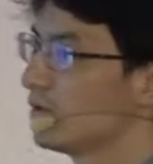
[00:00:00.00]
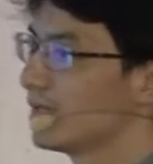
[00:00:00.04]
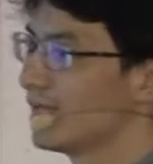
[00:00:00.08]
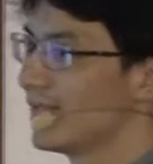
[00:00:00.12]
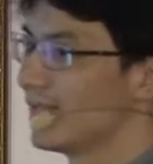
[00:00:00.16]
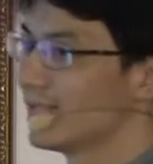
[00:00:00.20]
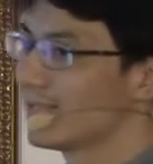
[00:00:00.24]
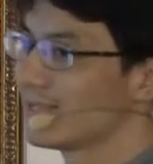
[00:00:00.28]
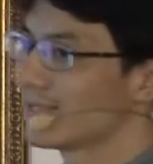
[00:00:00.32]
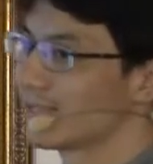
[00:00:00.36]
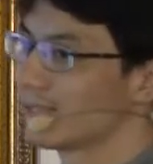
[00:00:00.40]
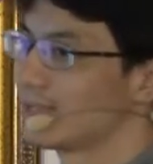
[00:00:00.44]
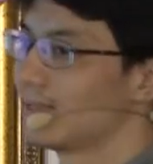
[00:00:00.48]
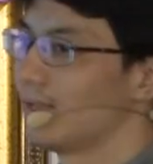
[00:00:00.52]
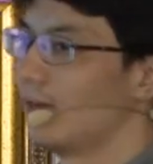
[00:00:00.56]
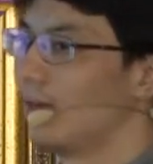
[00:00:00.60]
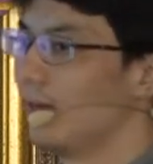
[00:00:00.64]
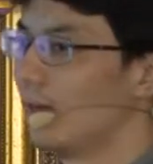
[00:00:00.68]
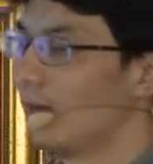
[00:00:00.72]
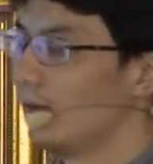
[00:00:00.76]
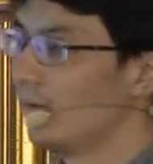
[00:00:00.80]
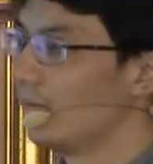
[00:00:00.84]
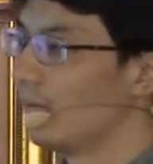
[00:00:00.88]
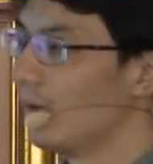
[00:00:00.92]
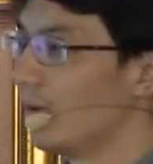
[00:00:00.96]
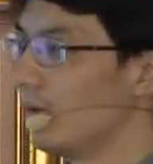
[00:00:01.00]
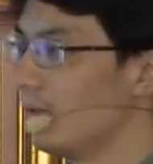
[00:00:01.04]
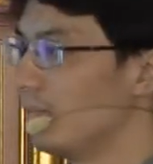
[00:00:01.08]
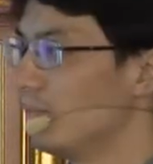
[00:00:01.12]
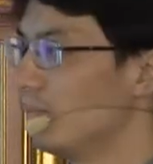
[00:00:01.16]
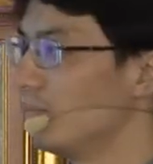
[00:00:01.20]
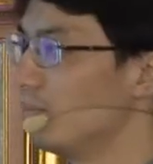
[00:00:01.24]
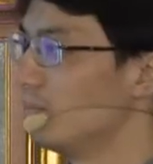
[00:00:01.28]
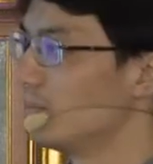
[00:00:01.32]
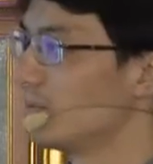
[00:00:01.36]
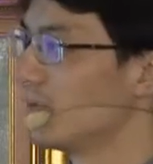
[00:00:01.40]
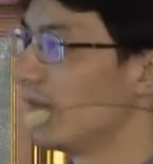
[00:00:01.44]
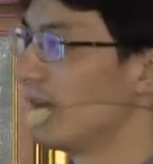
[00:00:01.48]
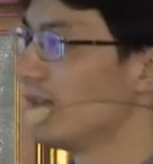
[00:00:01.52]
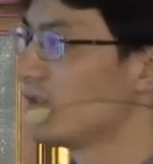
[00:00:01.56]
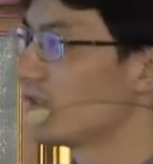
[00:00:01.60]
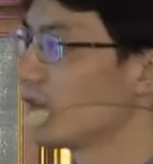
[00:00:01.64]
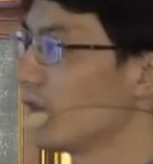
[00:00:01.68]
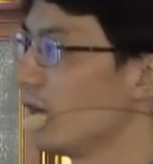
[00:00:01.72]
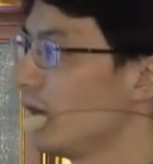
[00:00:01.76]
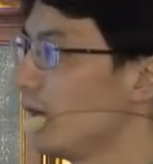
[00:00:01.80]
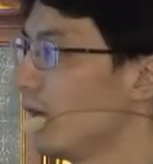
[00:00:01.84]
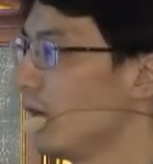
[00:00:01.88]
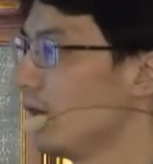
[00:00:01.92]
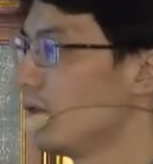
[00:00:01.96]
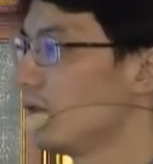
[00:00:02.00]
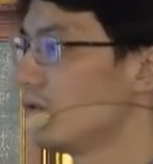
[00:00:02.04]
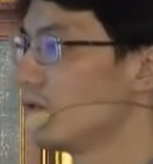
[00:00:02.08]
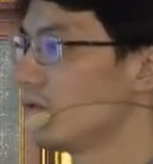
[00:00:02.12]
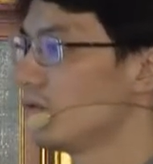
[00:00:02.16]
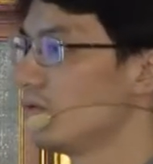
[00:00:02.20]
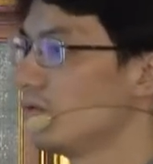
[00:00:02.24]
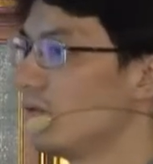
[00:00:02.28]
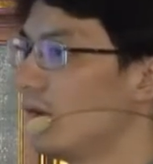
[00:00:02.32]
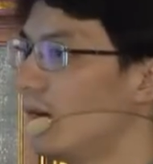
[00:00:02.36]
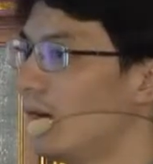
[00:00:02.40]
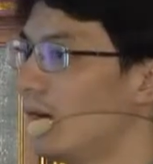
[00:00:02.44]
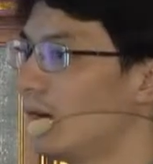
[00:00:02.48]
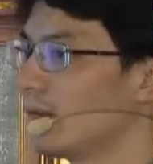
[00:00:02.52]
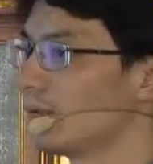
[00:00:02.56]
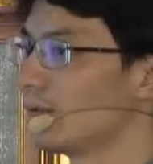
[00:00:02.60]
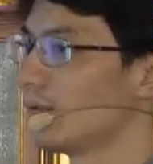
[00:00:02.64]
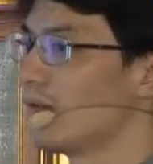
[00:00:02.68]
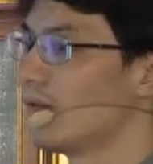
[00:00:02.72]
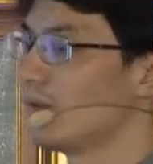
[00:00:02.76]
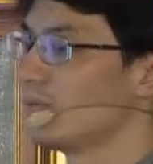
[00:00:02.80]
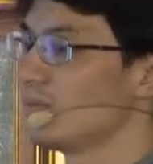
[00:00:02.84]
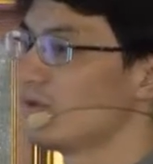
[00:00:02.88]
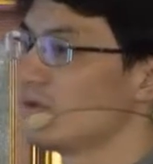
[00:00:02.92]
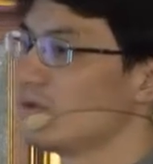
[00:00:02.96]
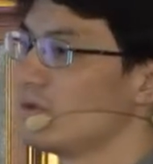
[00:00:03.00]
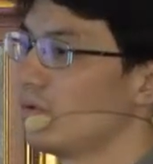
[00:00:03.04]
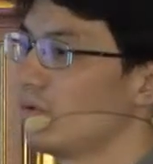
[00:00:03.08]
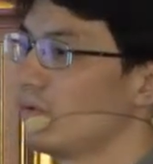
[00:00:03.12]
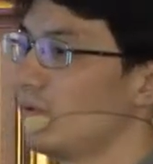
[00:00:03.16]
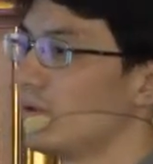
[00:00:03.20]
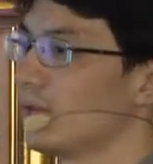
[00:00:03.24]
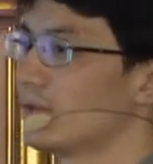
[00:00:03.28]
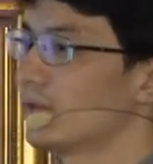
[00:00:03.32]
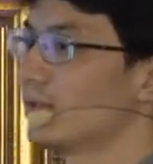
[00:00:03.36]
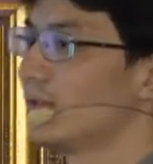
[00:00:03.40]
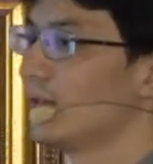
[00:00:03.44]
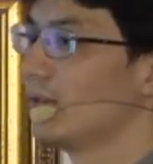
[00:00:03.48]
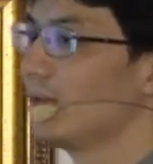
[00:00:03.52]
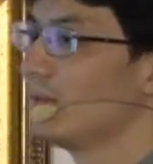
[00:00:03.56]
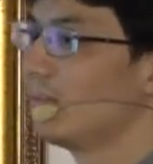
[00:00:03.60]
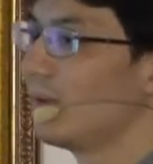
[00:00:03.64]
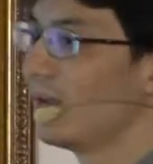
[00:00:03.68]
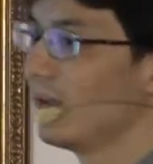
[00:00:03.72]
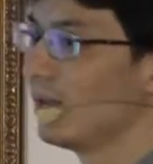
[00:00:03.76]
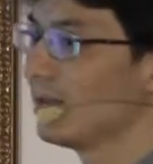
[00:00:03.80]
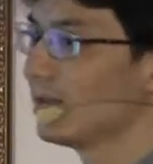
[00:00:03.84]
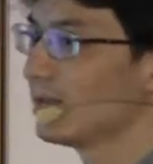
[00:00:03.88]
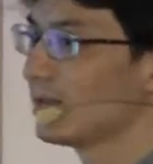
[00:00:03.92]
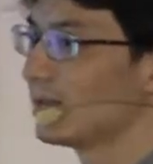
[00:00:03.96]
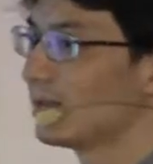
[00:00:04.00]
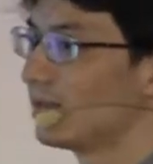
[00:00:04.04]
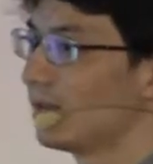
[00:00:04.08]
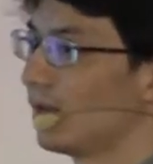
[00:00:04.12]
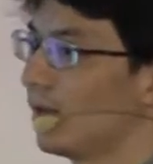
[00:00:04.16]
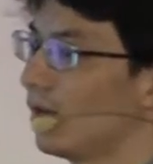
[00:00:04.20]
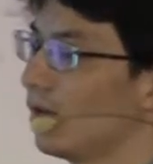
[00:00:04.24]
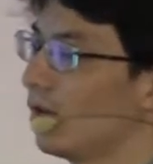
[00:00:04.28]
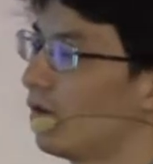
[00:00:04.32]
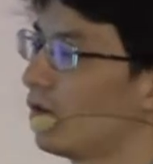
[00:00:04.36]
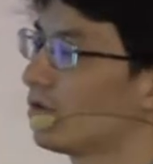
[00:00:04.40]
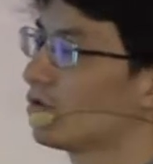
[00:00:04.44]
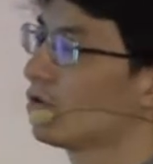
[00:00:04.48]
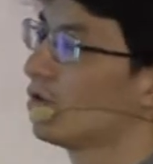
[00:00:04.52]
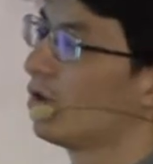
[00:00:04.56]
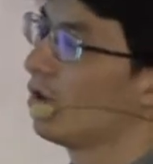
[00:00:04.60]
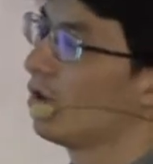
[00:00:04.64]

this data into a time series database. There are a lot of